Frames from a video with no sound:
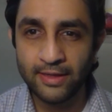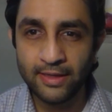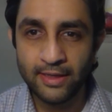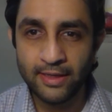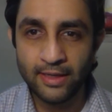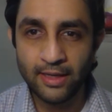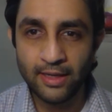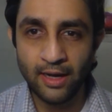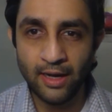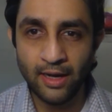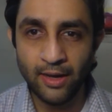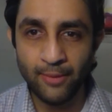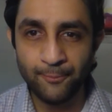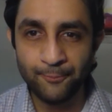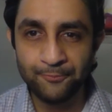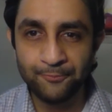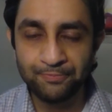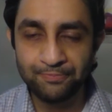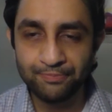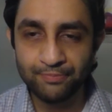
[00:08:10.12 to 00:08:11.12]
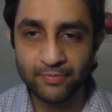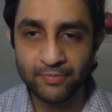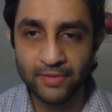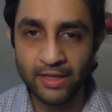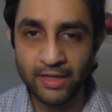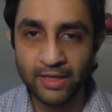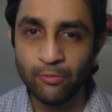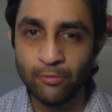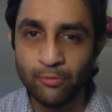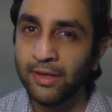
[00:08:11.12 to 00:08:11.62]
it
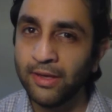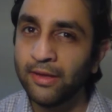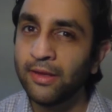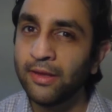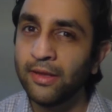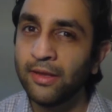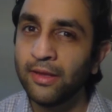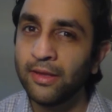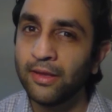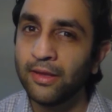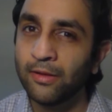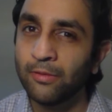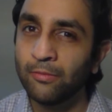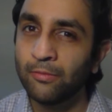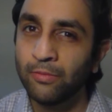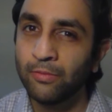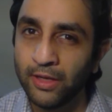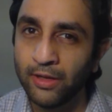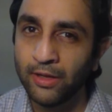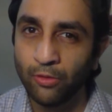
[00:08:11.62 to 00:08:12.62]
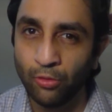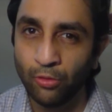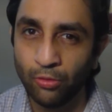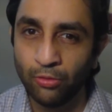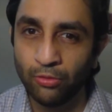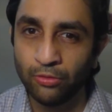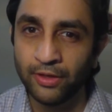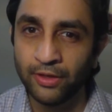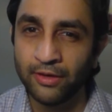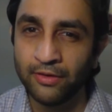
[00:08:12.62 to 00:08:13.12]
would be a really
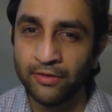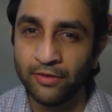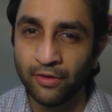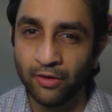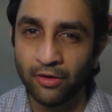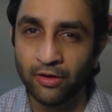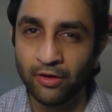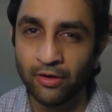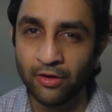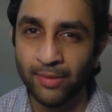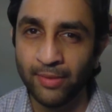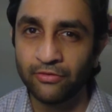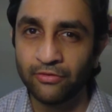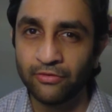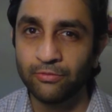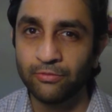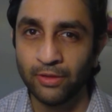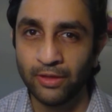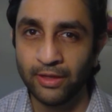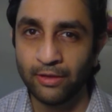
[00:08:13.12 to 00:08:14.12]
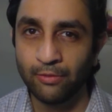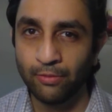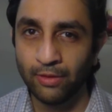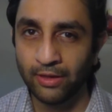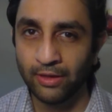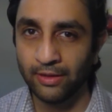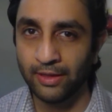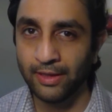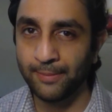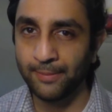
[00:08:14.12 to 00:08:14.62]
cold and dark mess really
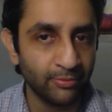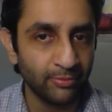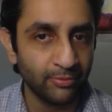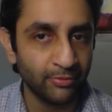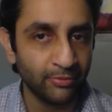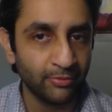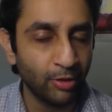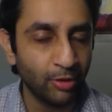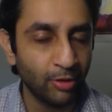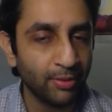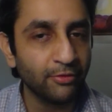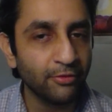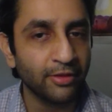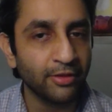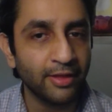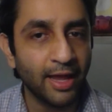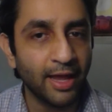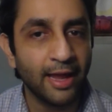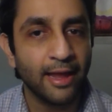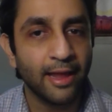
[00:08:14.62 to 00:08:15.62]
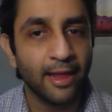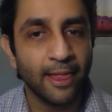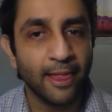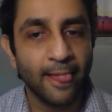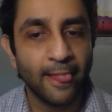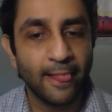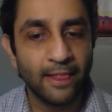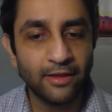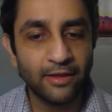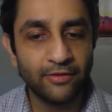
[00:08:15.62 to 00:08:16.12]
quickly. Oh, but other than that,
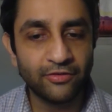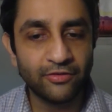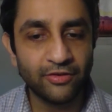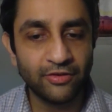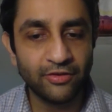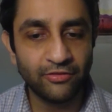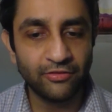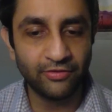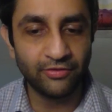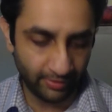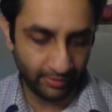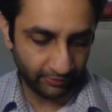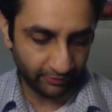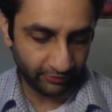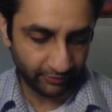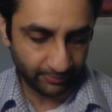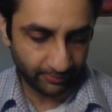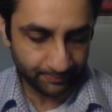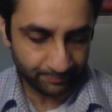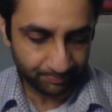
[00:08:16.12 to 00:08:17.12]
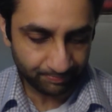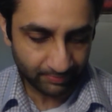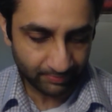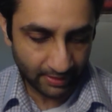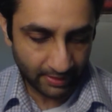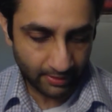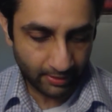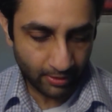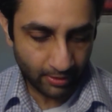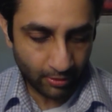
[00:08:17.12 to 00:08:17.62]
let's consider this.
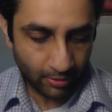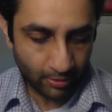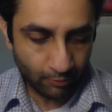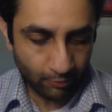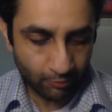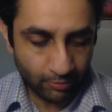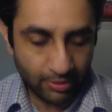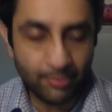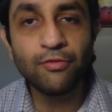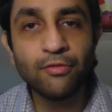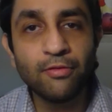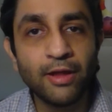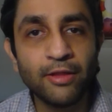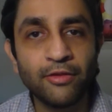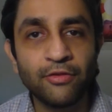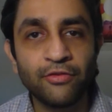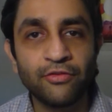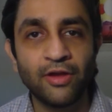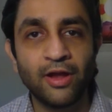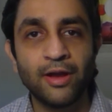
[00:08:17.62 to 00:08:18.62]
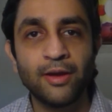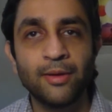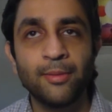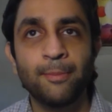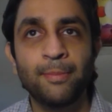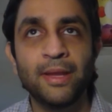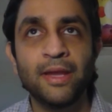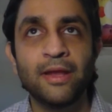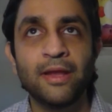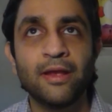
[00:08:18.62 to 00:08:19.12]
We move around the
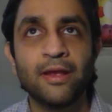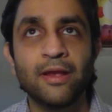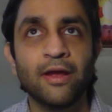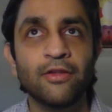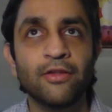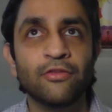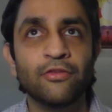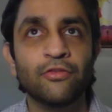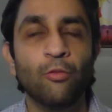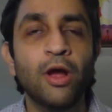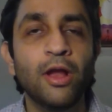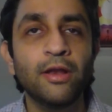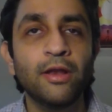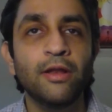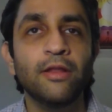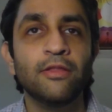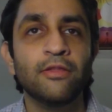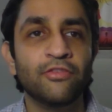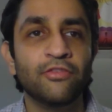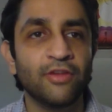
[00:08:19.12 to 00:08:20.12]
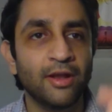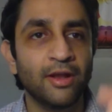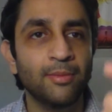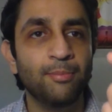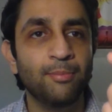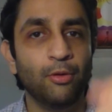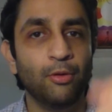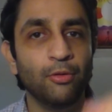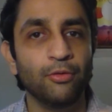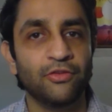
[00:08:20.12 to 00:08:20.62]
sun because, one, the
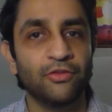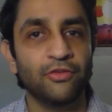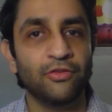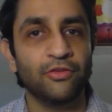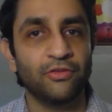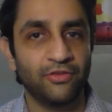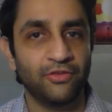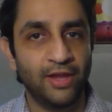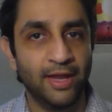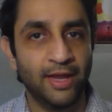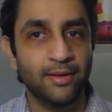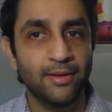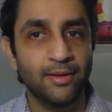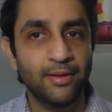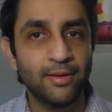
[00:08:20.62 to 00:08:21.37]
sun pulls us in,